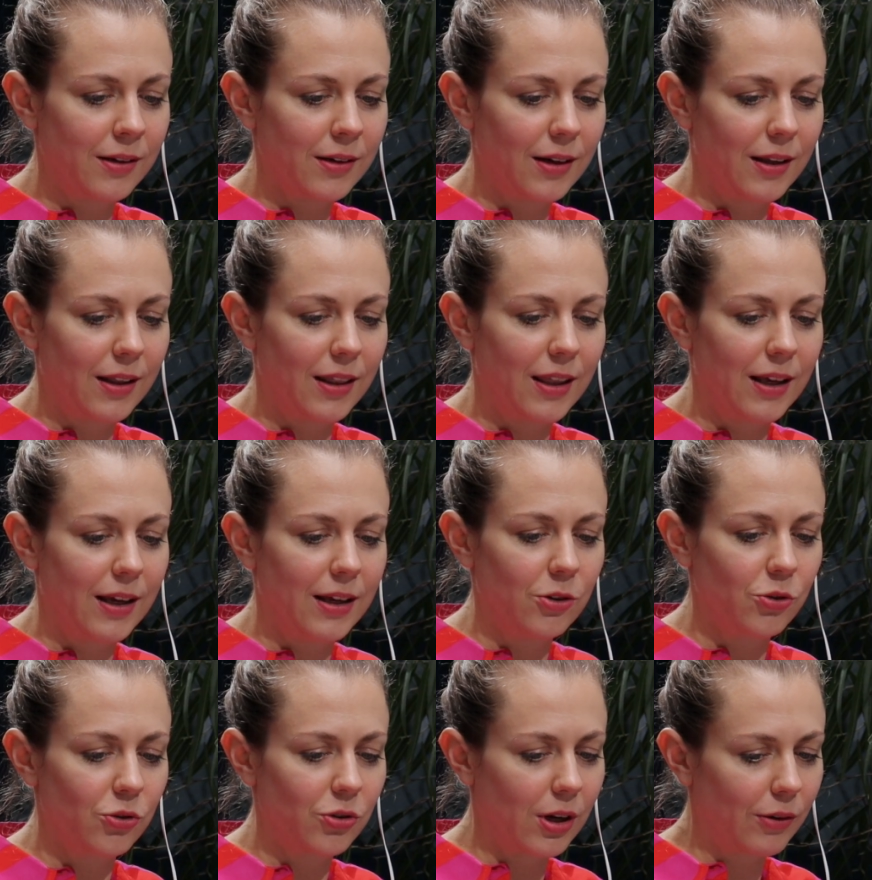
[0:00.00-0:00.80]

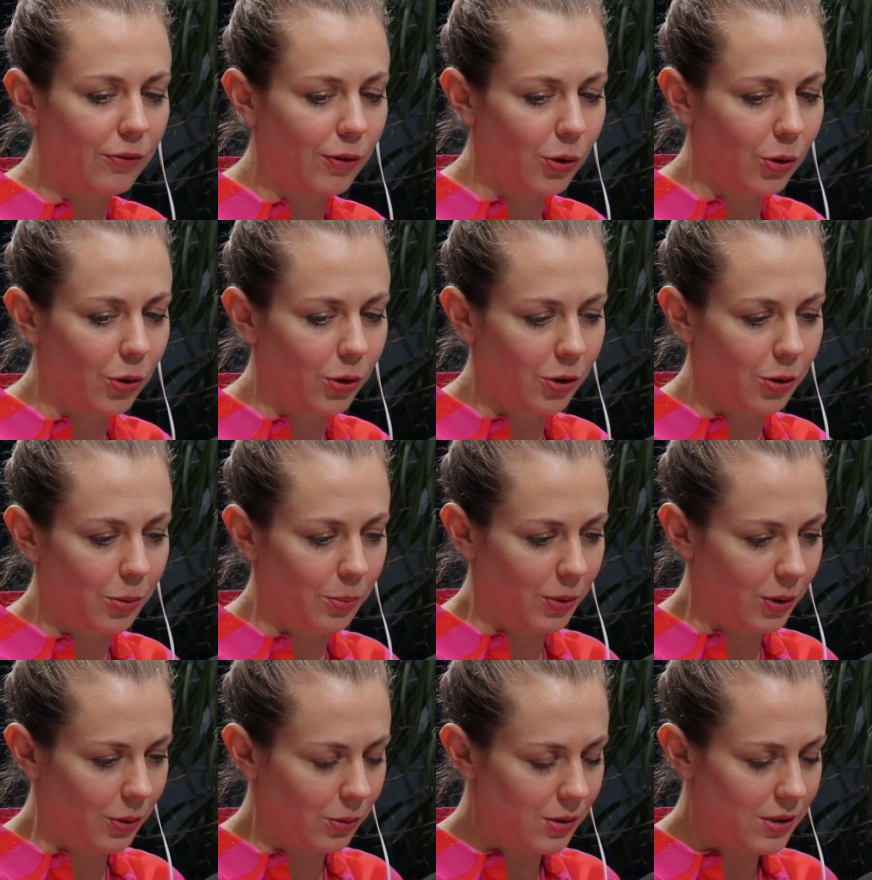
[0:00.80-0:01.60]
they travel or
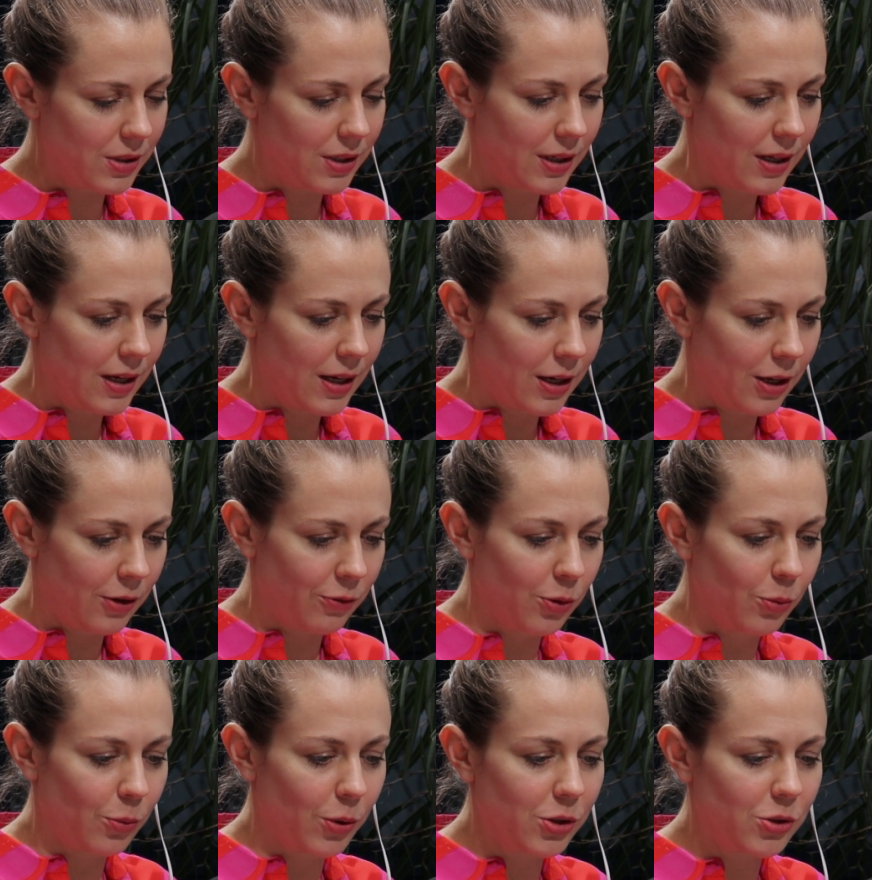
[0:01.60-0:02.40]
commute
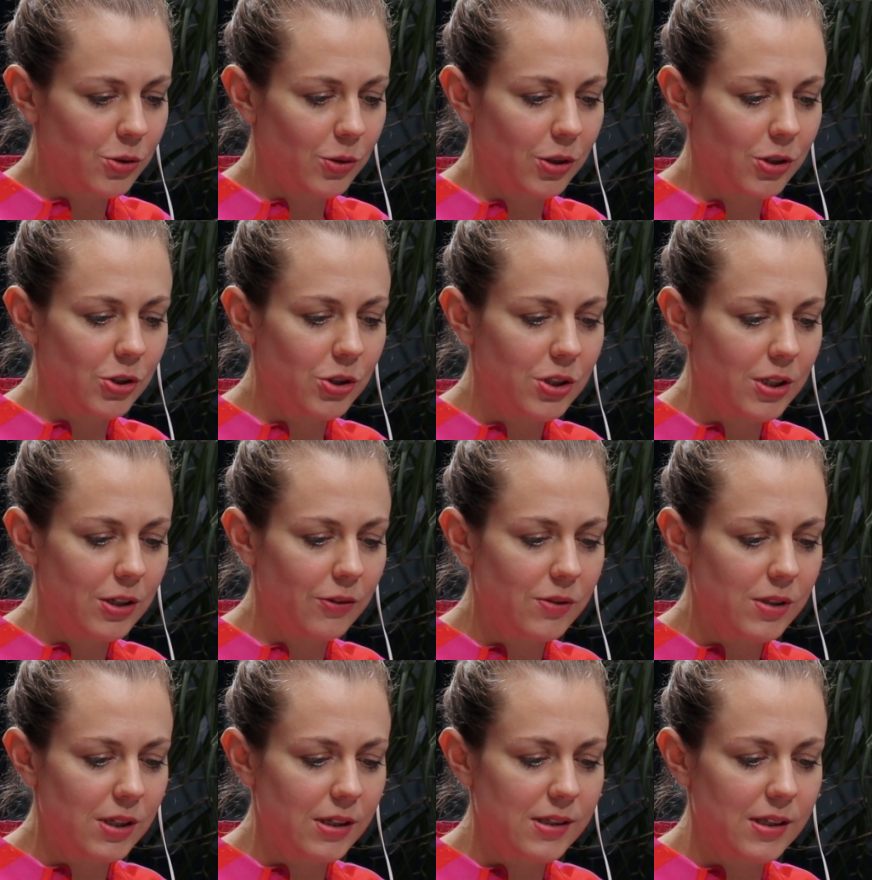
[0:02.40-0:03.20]
if you want to
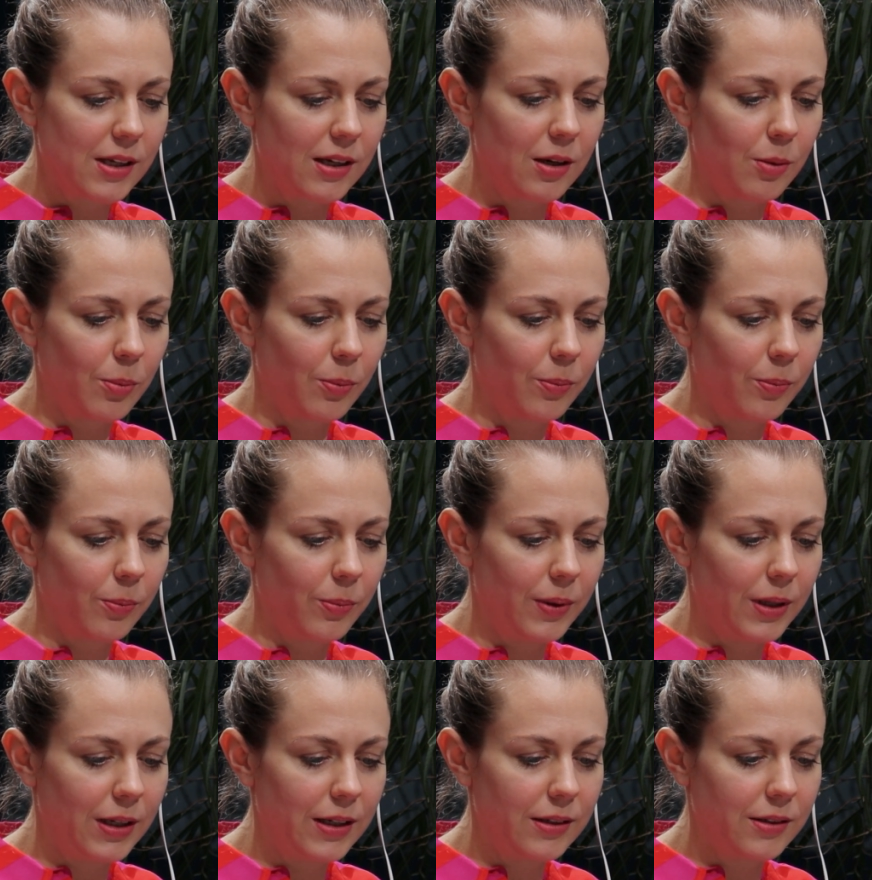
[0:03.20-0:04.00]
achieve
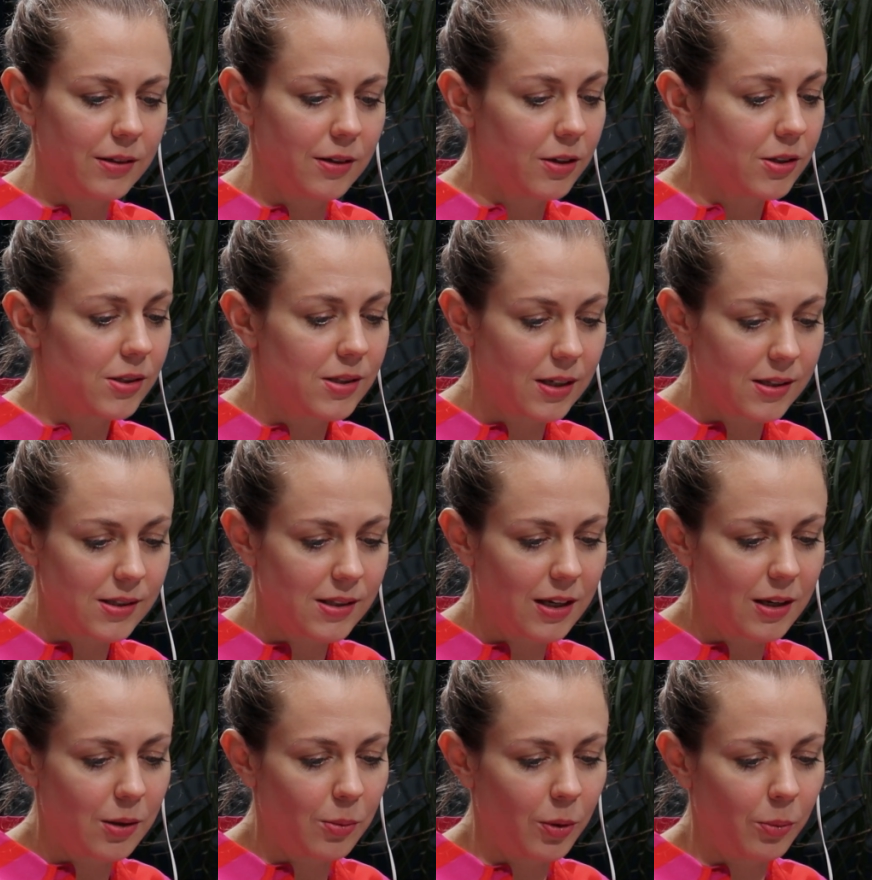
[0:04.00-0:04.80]

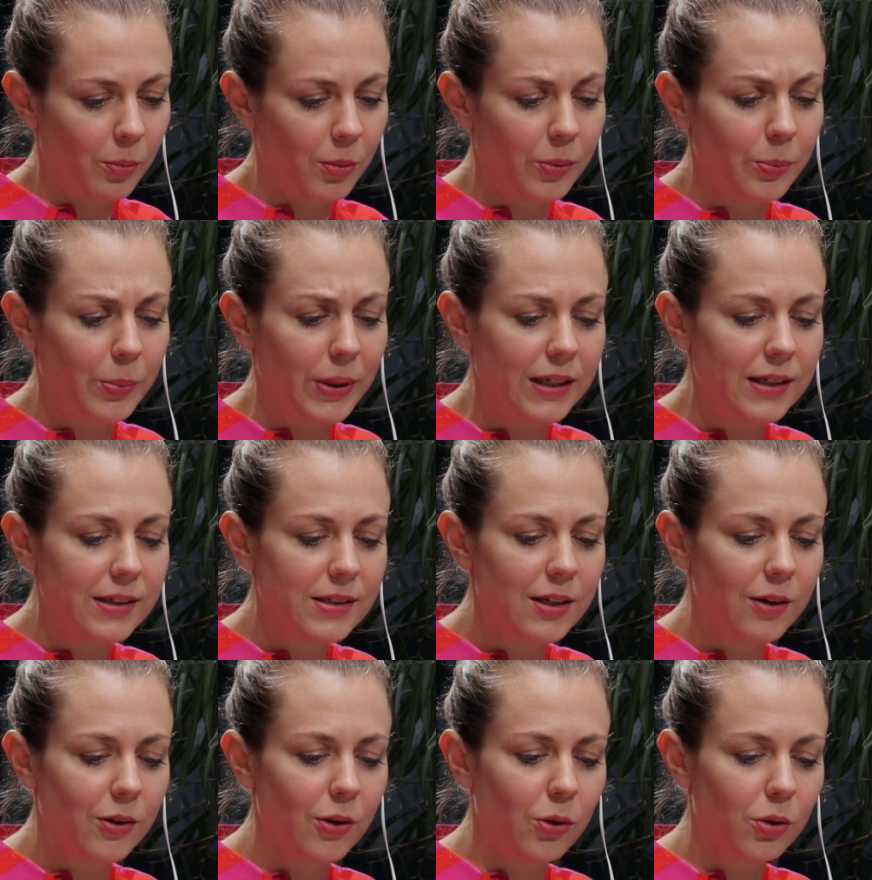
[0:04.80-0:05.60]
sustainable
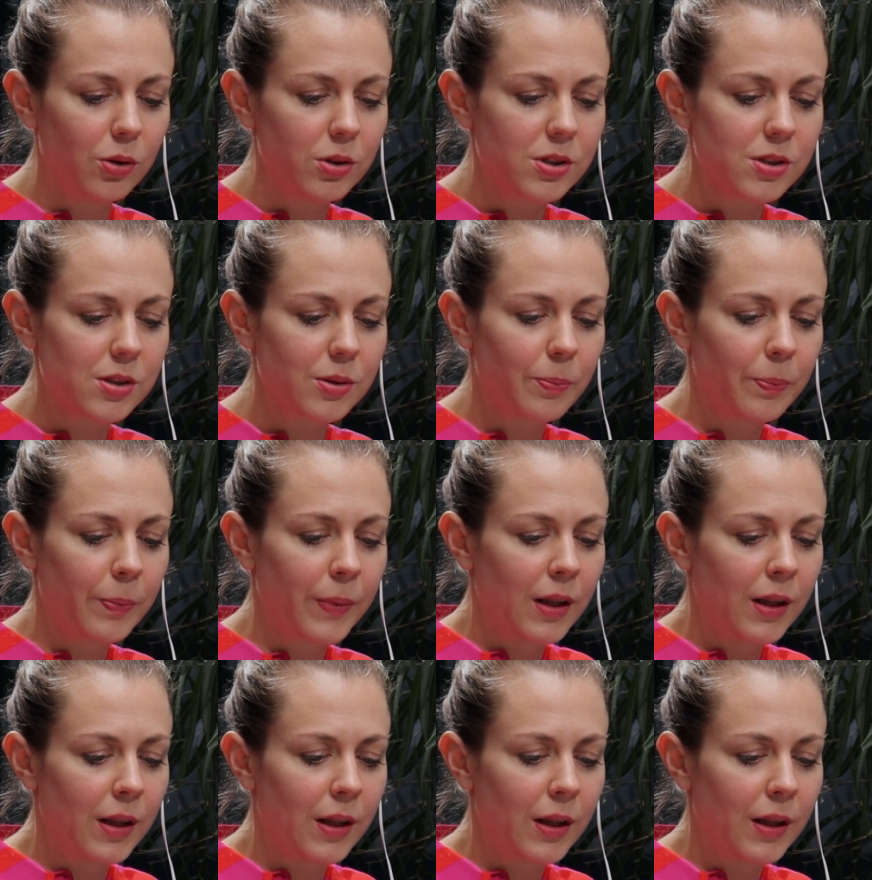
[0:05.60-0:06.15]
mobility goals.